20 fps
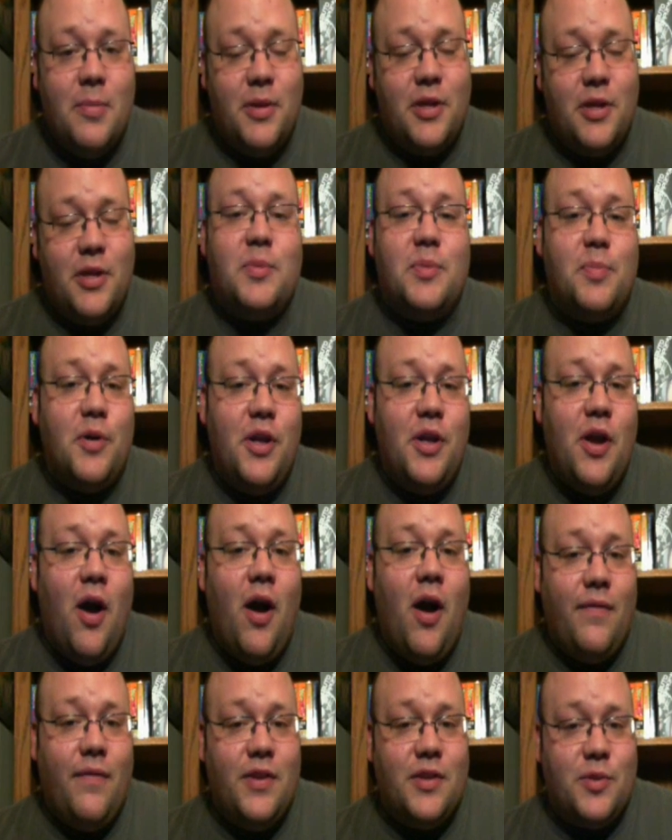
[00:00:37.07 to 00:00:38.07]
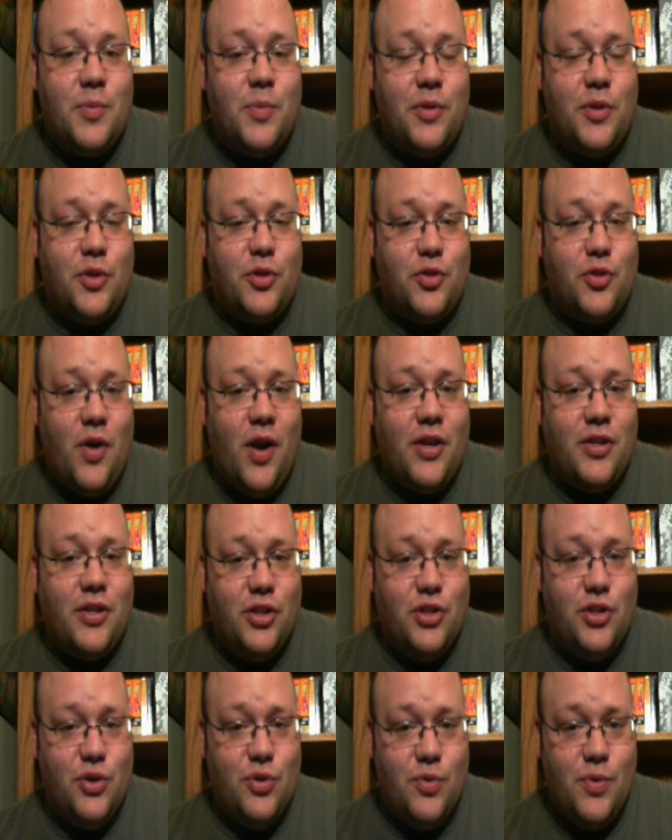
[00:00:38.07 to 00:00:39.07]
because it's pretty obvious what they're trying
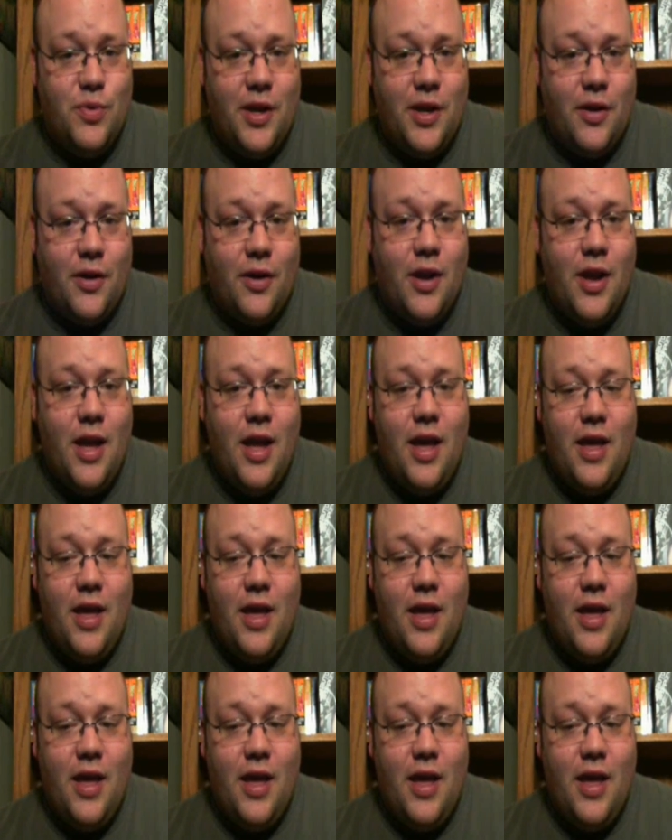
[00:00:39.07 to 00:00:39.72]
to do here.